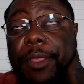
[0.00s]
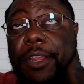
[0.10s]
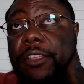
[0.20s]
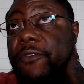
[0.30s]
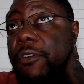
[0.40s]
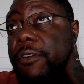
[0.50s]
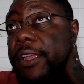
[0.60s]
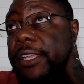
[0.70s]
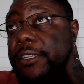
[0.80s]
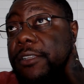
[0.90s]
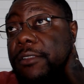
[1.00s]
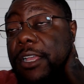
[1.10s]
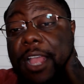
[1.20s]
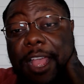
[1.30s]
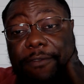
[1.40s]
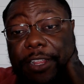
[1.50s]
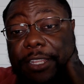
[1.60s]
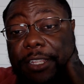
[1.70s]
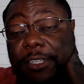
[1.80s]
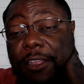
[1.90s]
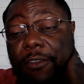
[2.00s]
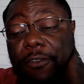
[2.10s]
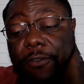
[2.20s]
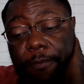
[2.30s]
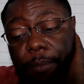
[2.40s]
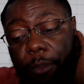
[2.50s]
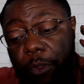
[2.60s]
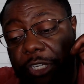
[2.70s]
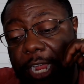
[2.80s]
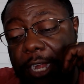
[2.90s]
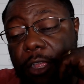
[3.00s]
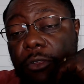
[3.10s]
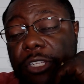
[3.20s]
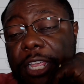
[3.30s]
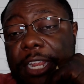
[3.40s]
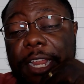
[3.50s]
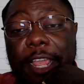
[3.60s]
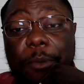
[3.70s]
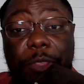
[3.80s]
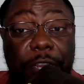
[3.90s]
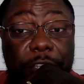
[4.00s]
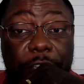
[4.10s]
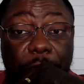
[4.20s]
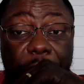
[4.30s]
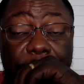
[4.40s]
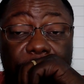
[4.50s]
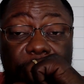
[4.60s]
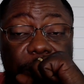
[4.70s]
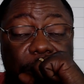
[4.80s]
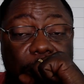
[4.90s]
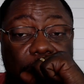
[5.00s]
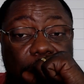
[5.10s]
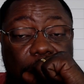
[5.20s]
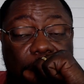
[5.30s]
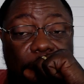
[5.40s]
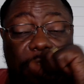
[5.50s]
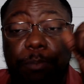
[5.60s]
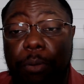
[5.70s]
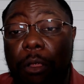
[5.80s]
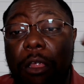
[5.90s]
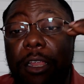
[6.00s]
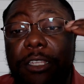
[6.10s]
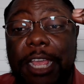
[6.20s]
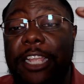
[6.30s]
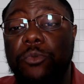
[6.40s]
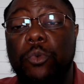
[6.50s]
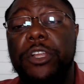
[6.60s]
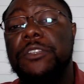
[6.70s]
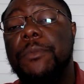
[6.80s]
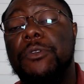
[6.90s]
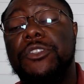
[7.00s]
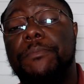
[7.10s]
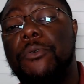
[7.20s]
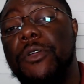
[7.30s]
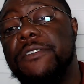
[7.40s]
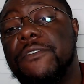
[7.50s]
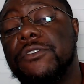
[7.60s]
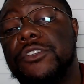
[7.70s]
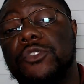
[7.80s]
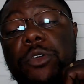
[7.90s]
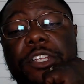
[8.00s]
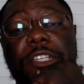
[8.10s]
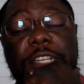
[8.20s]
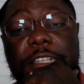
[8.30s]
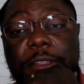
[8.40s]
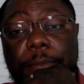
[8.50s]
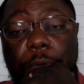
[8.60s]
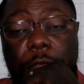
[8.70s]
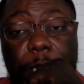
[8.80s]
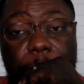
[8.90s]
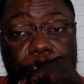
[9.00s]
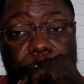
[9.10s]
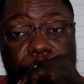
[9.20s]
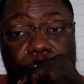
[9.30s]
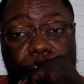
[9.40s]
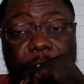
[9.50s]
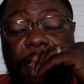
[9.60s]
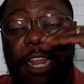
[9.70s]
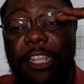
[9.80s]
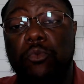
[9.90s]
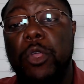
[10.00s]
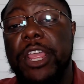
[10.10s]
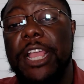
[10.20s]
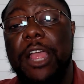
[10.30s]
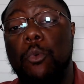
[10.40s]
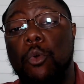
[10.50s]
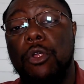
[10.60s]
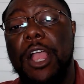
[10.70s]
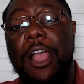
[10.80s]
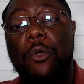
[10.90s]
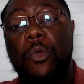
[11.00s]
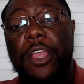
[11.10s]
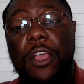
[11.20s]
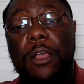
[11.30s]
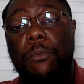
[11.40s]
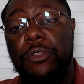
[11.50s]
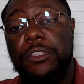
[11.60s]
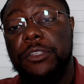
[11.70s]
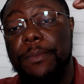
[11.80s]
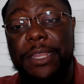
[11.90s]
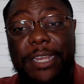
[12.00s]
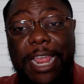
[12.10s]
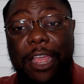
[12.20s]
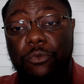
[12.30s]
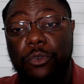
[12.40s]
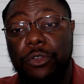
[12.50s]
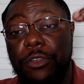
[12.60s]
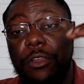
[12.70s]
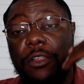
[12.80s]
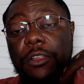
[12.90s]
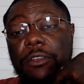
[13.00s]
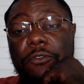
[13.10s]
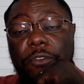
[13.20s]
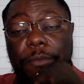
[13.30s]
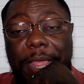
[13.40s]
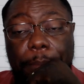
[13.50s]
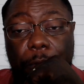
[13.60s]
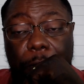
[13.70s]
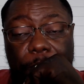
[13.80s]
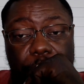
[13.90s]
as far as the conflict itself, which kind of goes hand in hand with the disagreements. Let's prioritize what is most important versus what is least important. And let's work our way downward from that point.